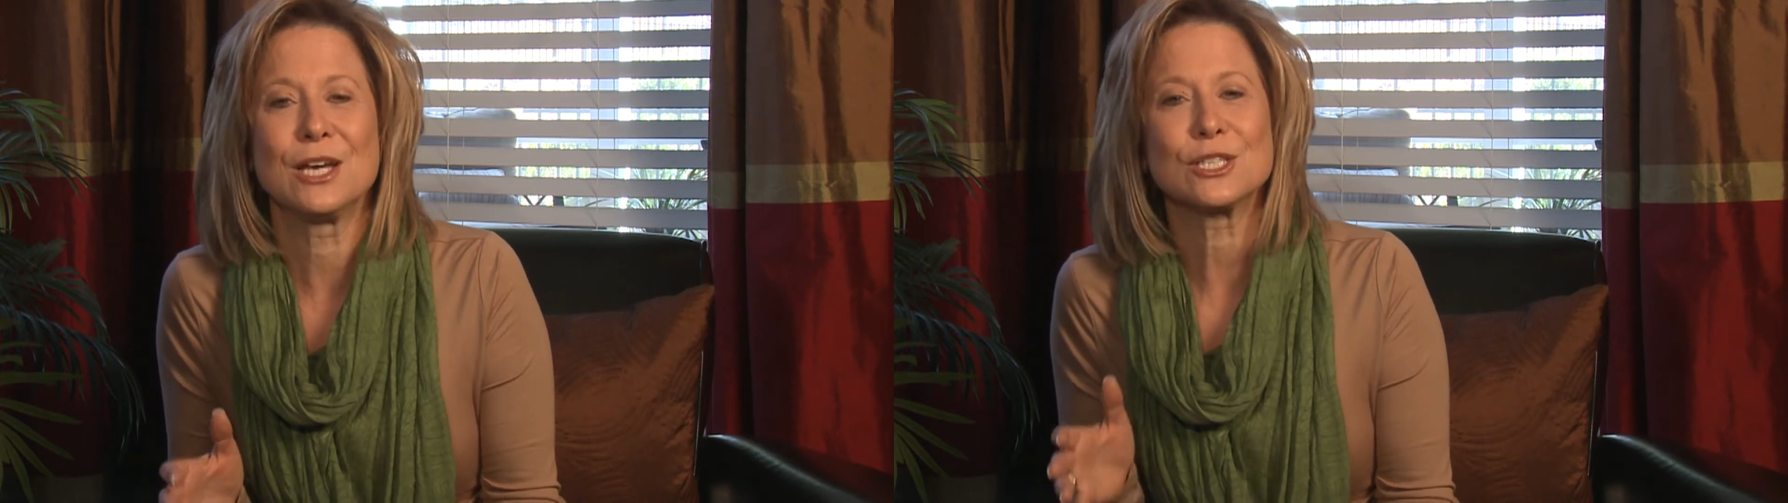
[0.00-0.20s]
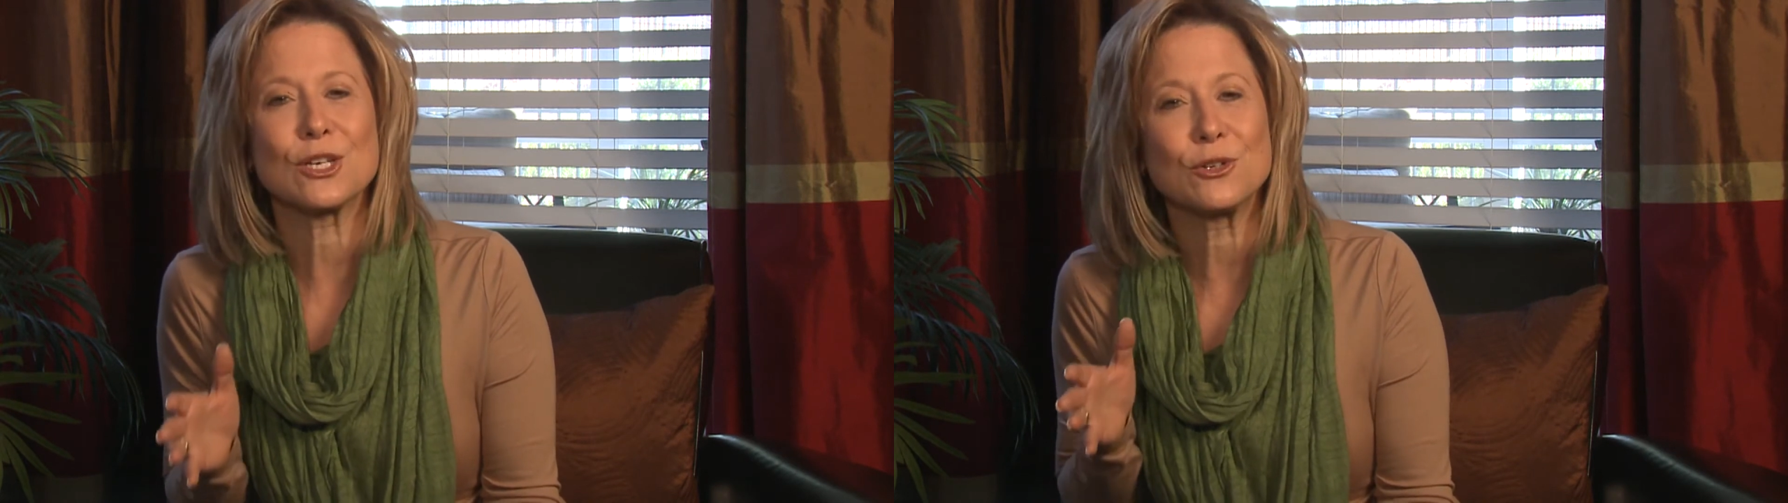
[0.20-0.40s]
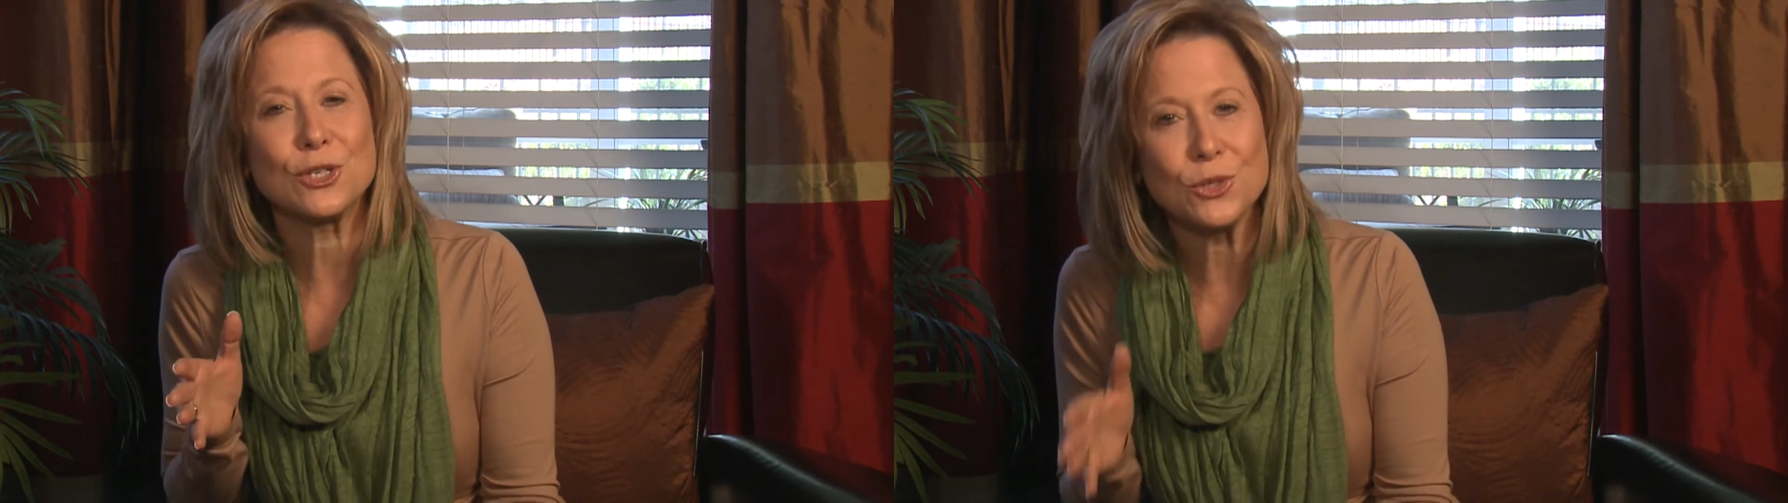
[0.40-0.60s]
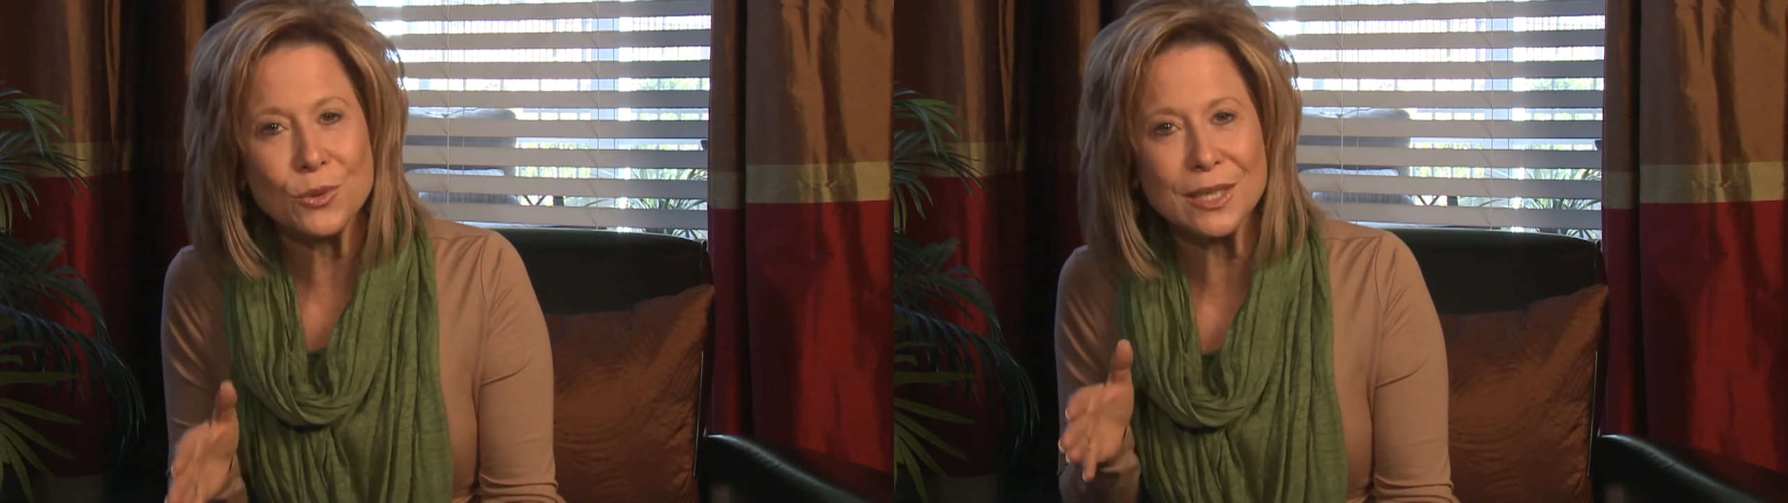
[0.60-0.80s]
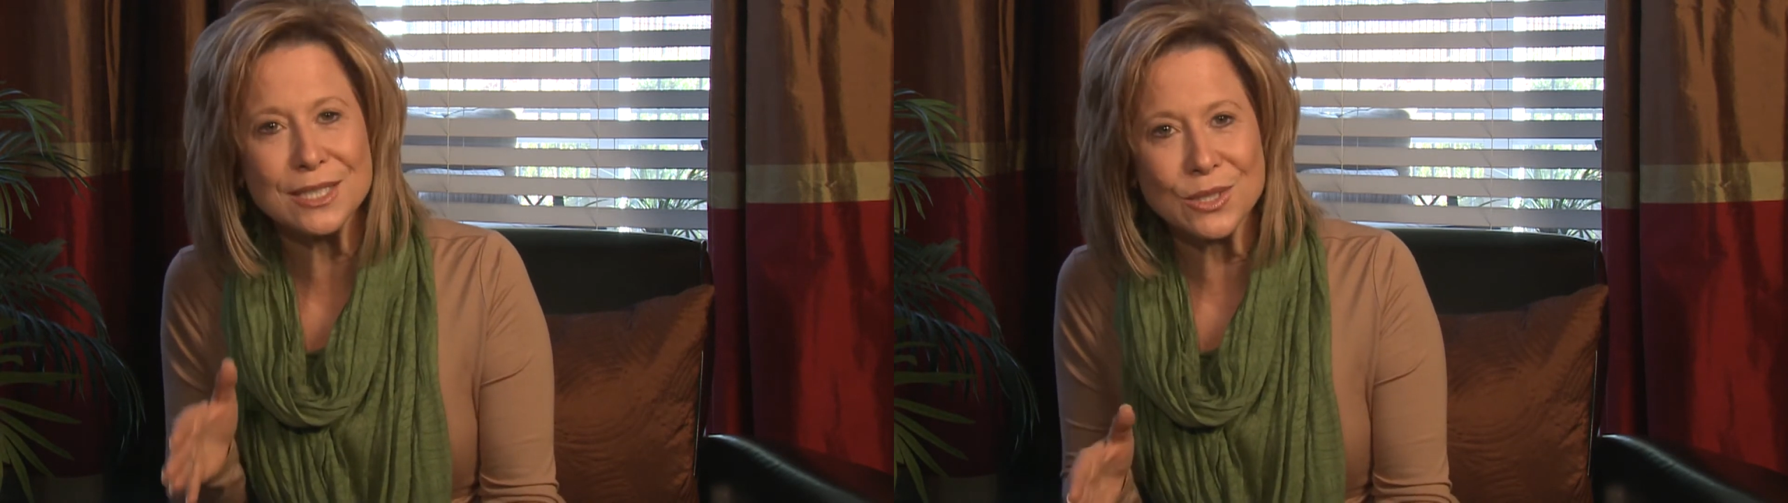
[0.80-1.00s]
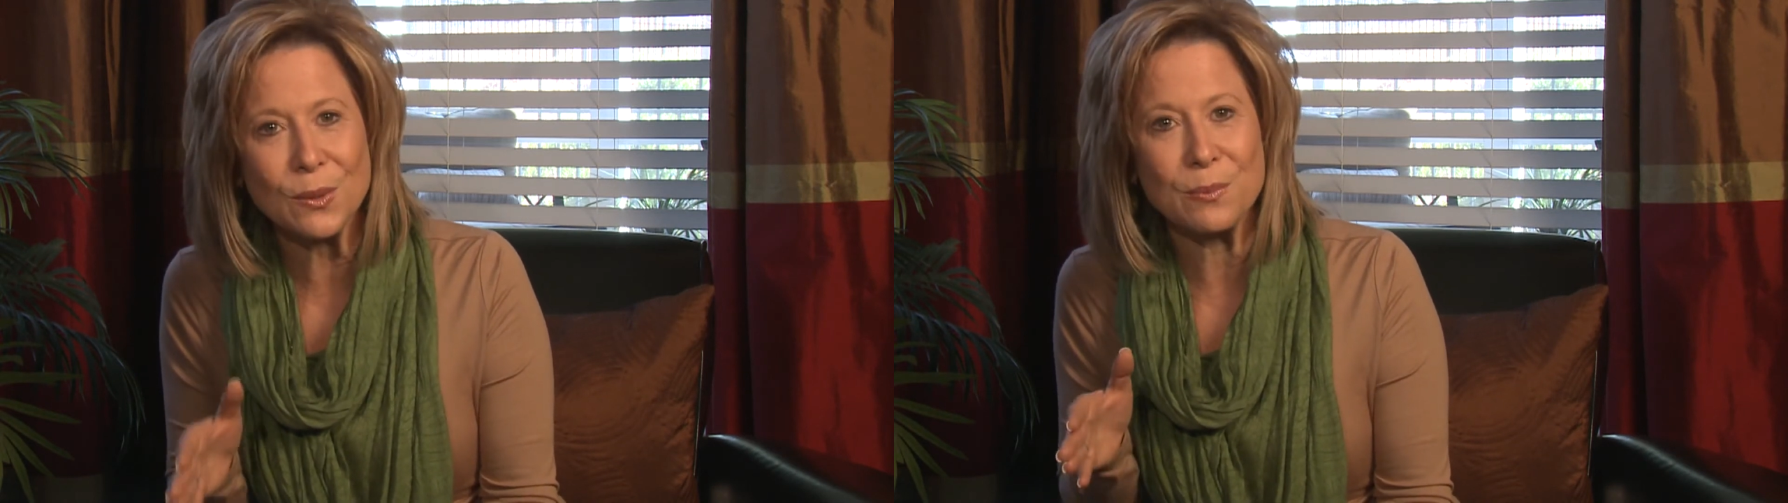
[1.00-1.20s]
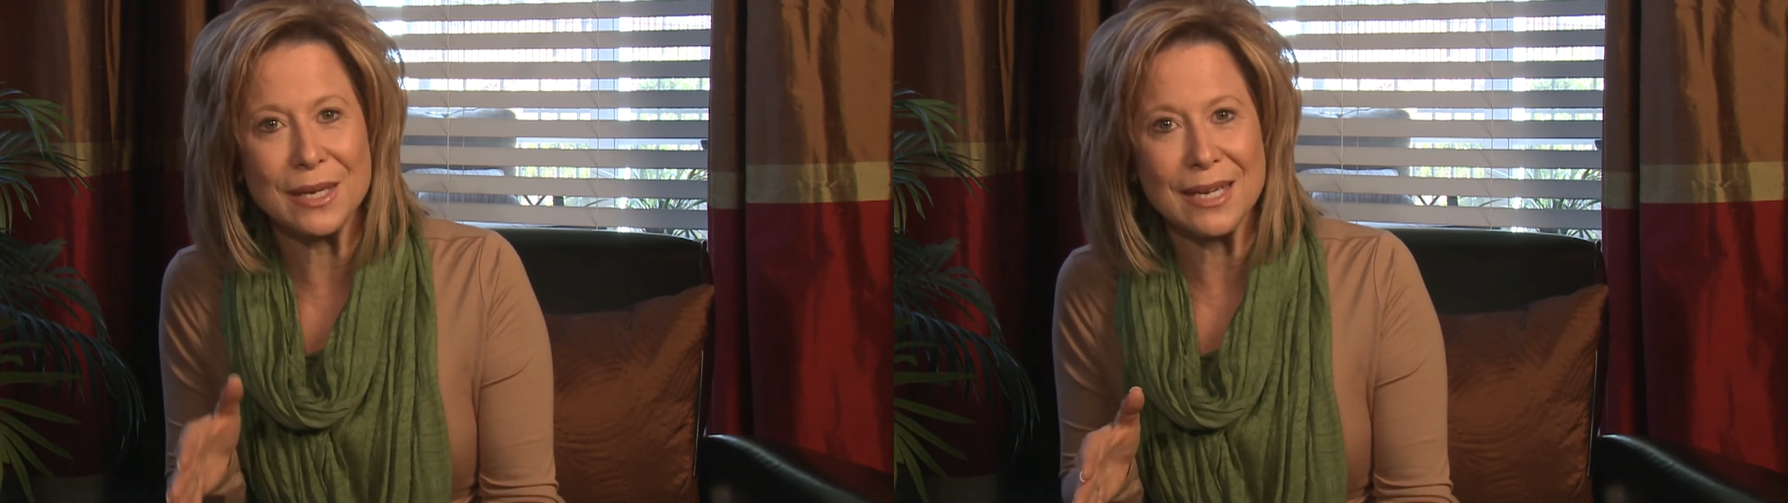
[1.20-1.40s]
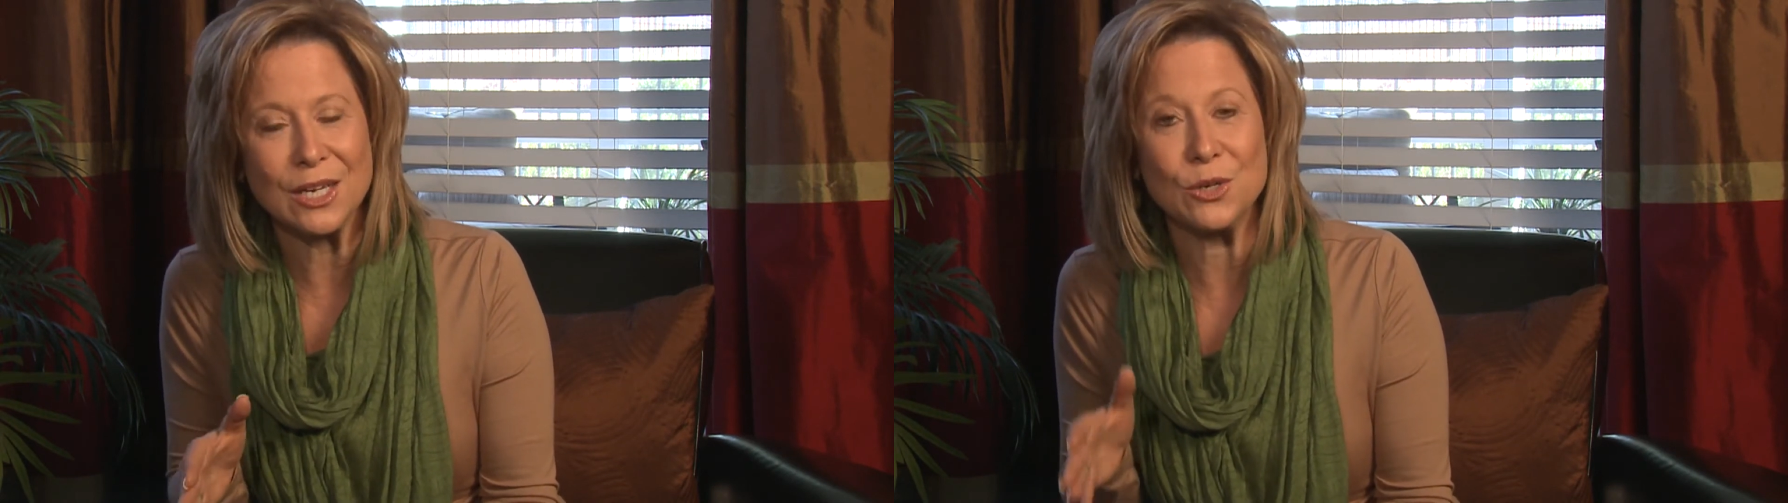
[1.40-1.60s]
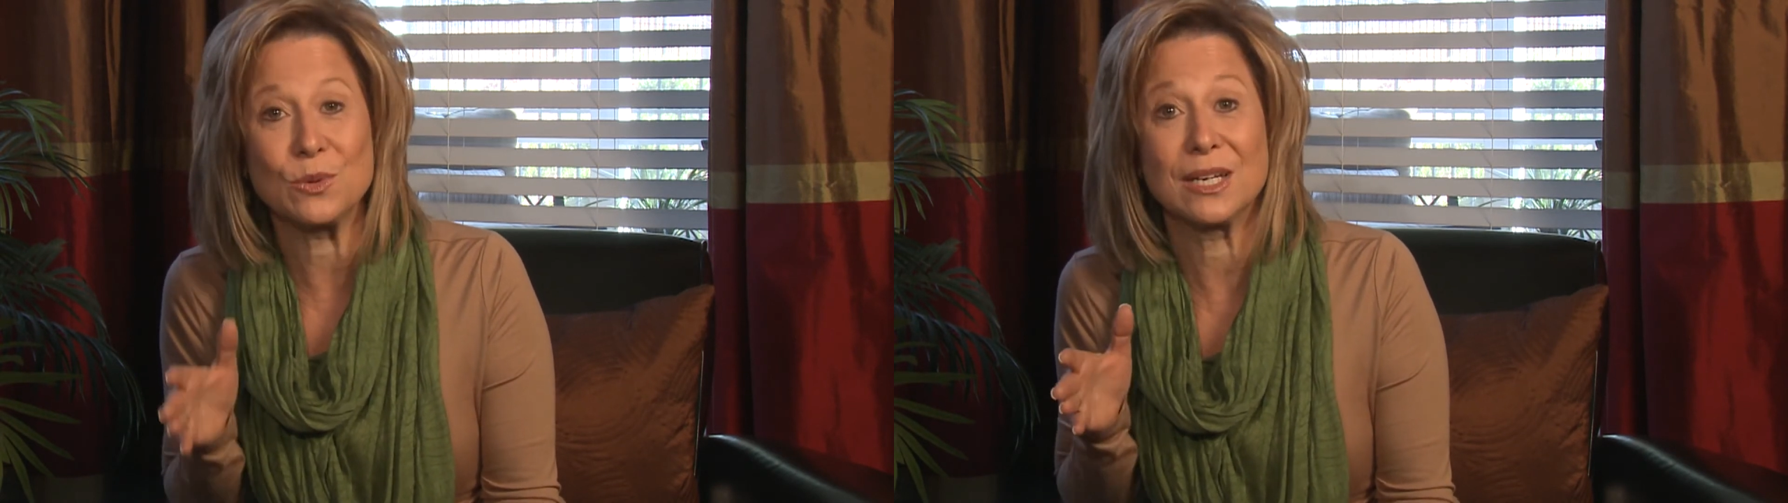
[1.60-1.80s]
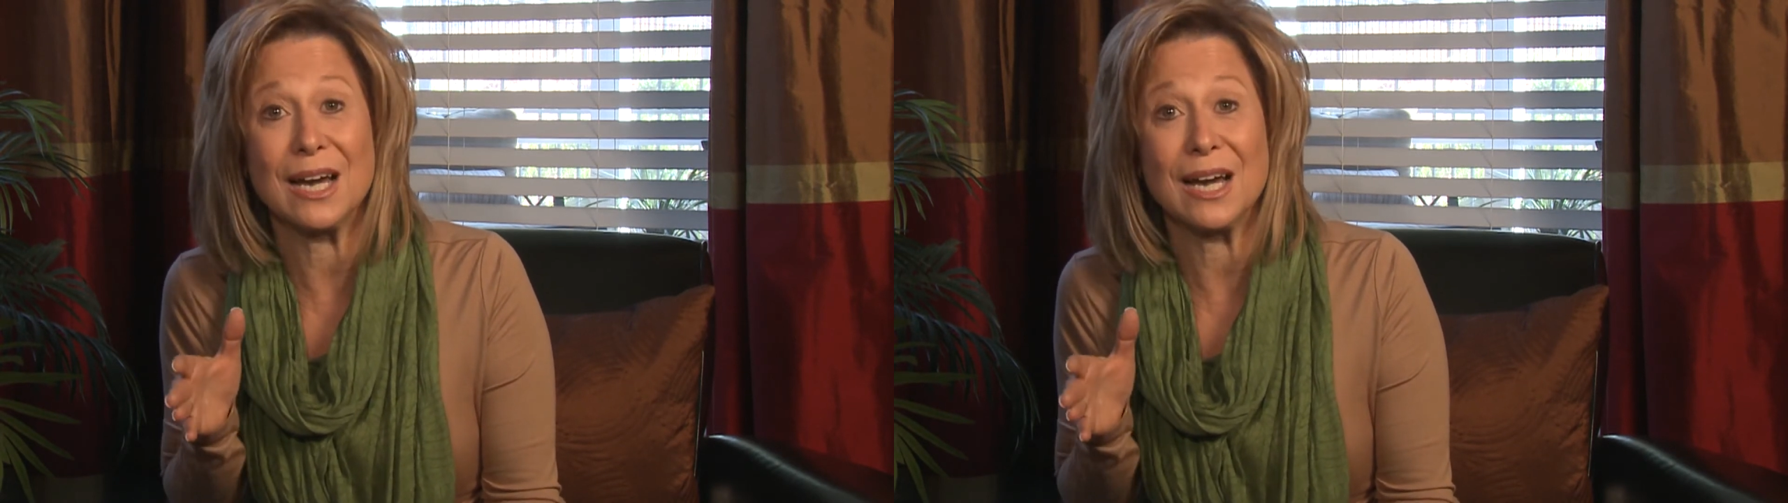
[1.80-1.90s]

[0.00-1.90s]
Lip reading: so you can start being who